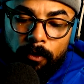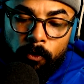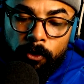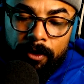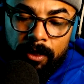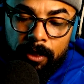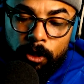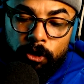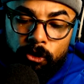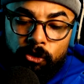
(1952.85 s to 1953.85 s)
or the
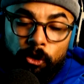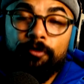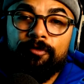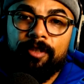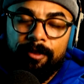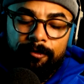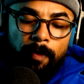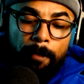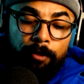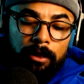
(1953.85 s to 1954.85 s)
conservative
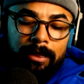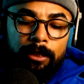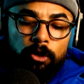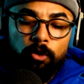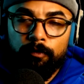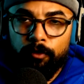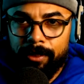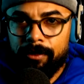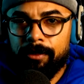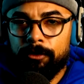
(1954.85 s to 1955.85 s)
political voice,